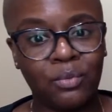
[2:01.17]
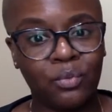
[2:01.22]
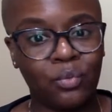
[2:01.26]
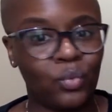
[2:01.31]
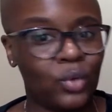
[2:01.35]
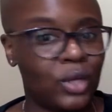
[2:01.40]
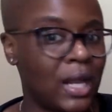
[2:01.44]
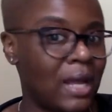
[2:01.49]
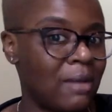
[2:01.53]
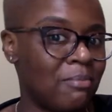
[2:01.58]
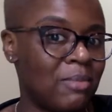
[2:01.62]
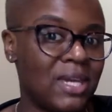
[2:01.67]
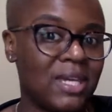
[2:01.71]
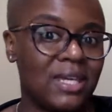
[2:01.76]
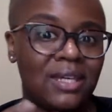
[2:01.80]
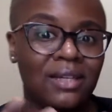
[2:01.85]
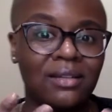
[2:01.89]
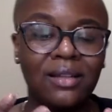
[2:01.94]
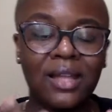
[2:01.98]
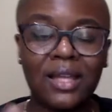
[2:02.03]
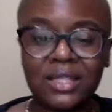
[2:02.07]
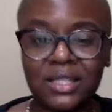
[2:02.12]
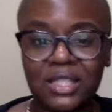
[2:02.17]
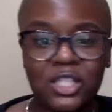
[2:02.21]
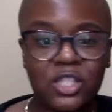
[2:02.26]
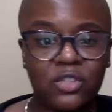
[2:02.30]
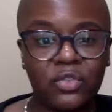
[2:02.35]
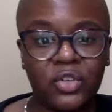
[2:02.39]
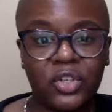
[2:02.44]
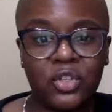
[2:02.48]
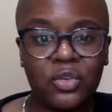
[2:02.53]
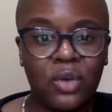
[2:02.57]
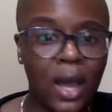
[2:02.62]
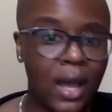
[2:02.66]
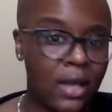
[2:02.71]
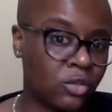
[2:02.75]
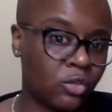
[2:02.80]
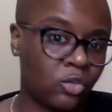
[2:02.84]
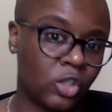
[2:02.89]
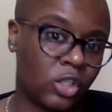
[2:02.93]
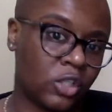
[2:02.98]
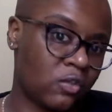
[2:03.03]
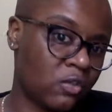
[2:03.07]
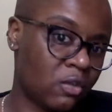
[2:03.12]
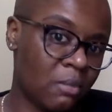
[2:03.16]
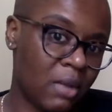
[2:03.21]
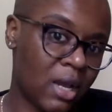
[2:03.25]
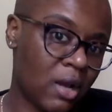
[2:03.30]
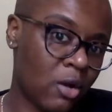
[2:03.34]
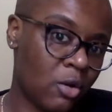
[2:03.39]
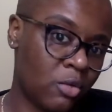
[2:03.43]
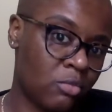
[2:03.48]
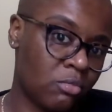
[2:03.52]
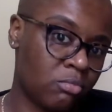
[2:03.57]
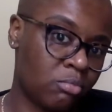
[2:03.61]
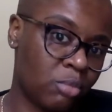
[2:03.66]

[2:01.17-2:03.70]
when I'm making lessons for you guys or just for my own